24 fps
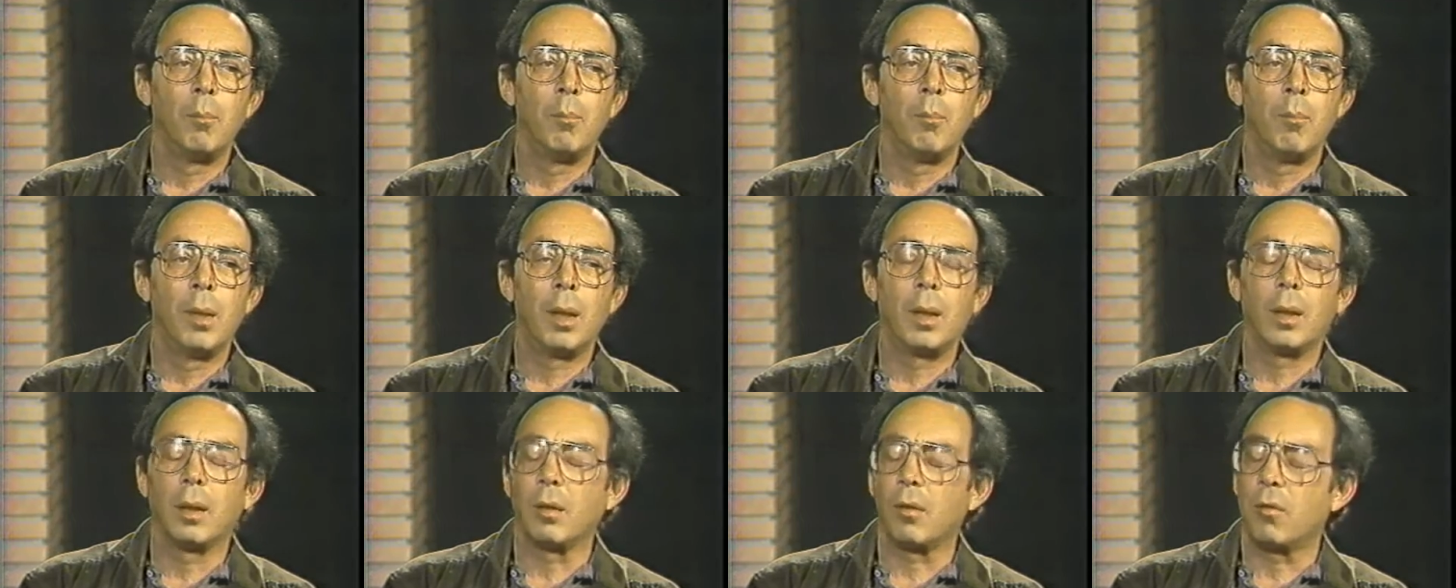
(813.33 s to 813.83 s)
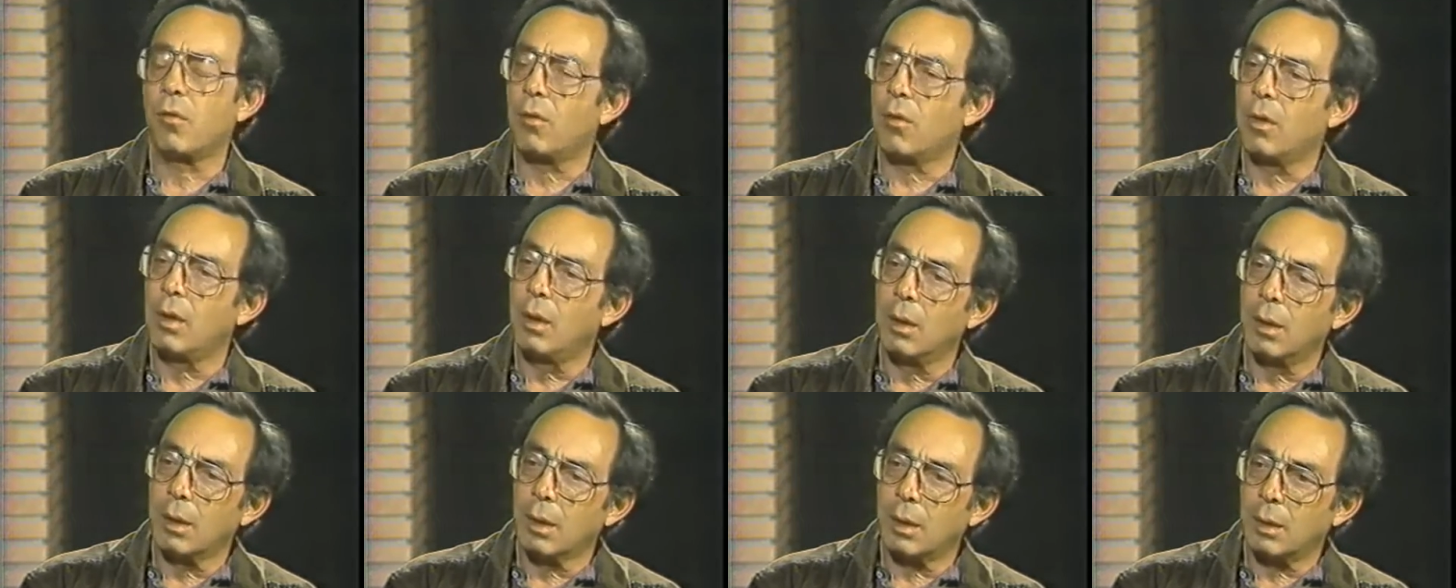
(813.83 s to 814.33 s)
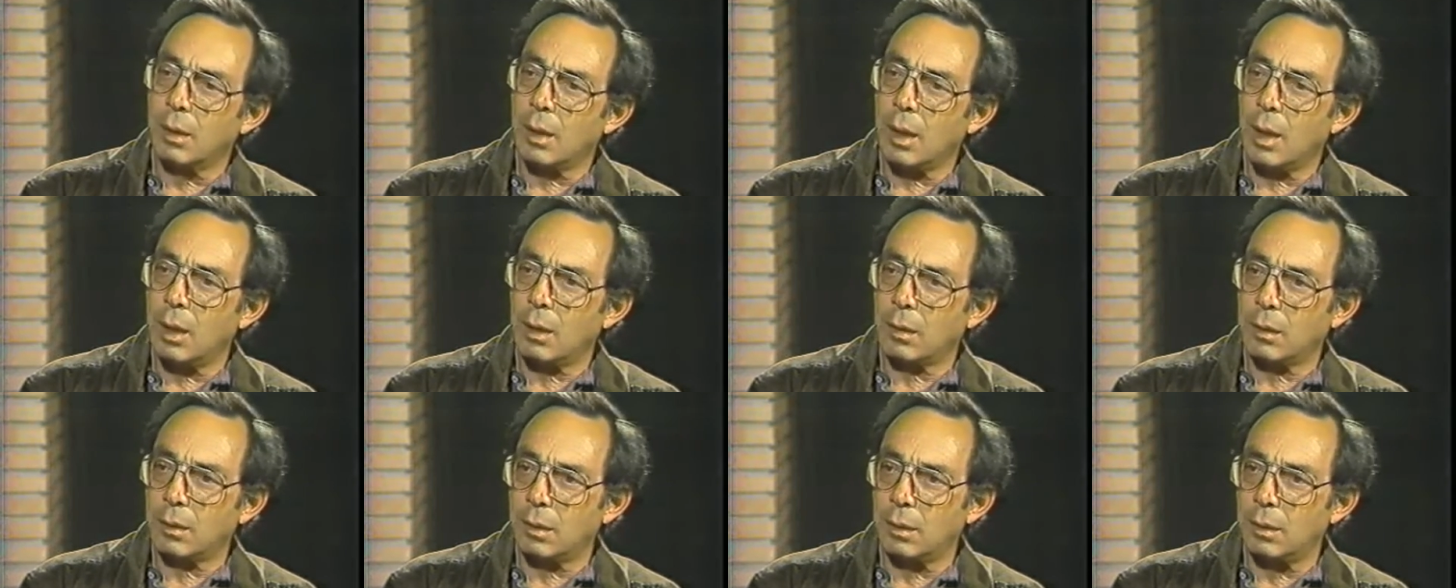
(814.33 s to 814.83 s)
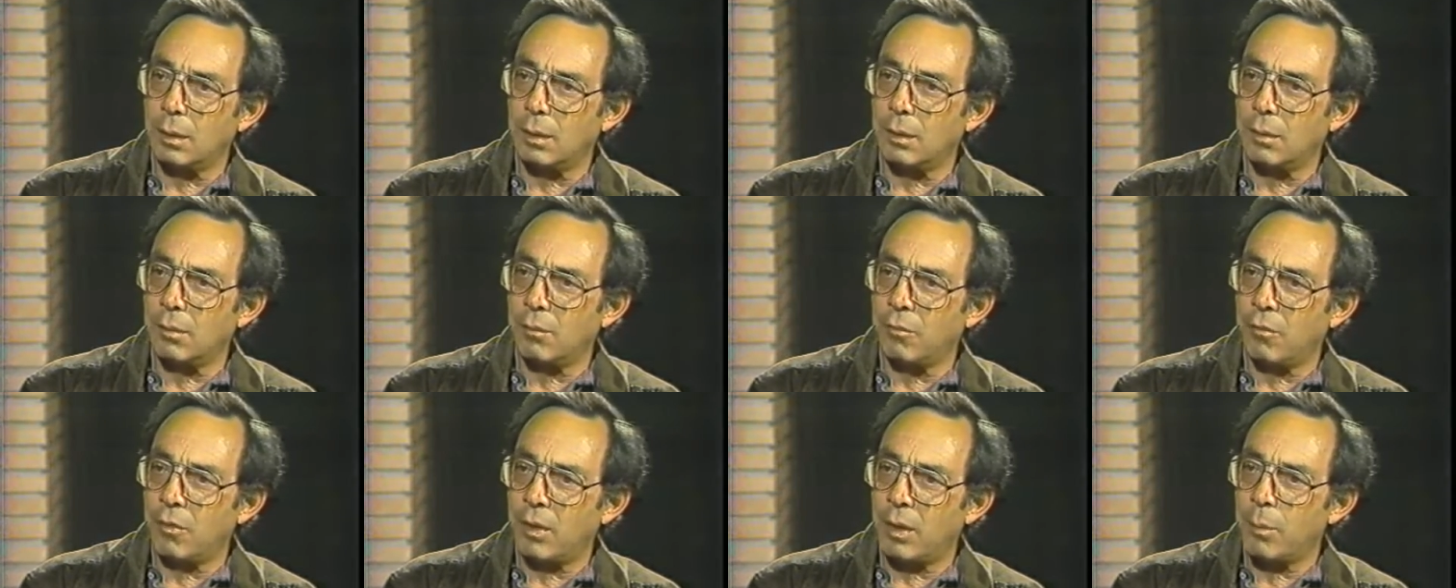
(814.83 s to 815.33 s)
melt steel and concrete
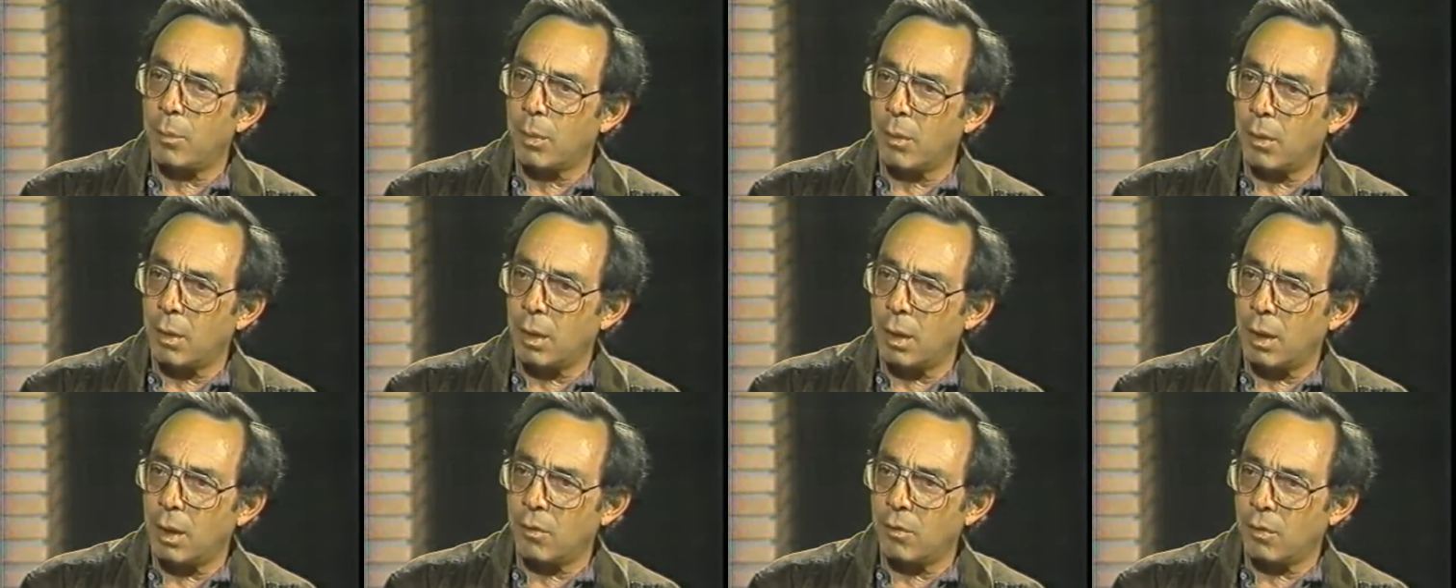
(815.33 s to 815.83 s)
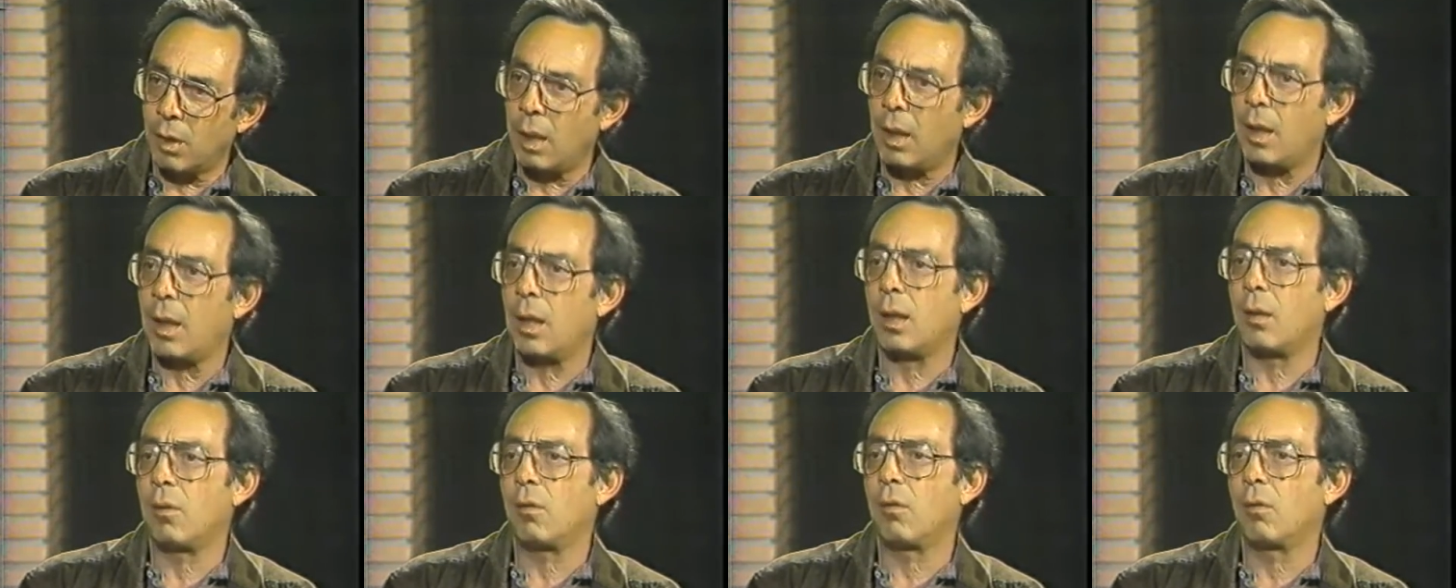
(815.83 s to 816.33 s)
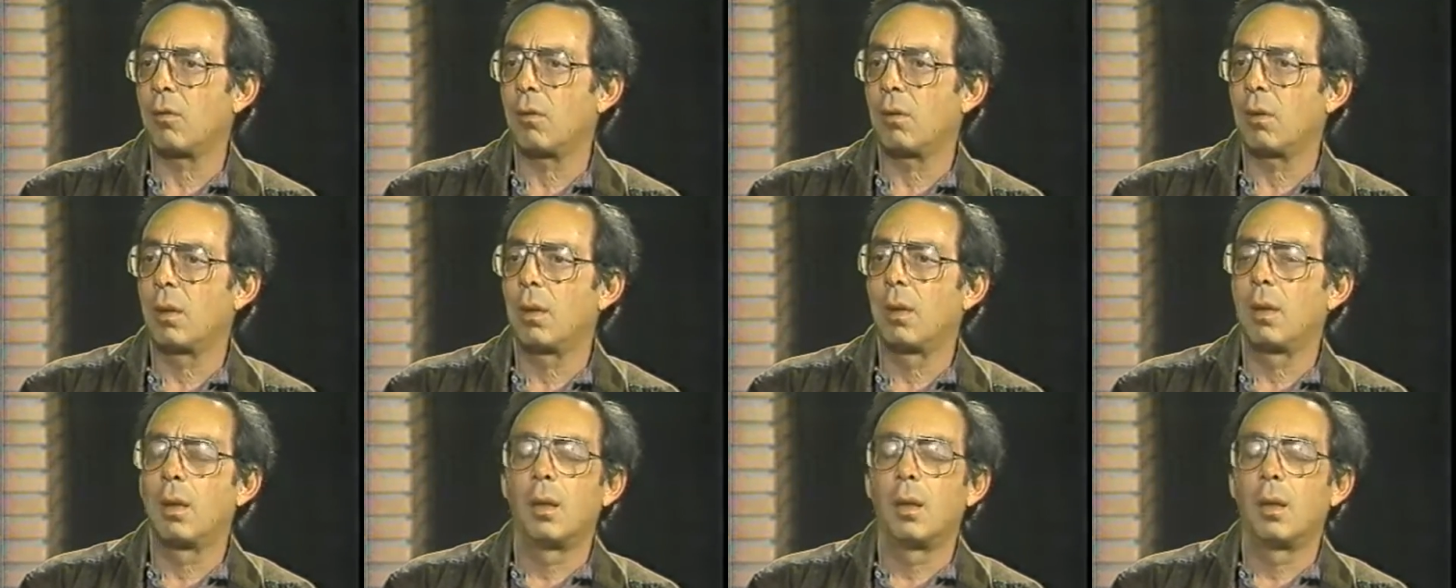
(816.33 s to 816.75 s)
and vaporize glass,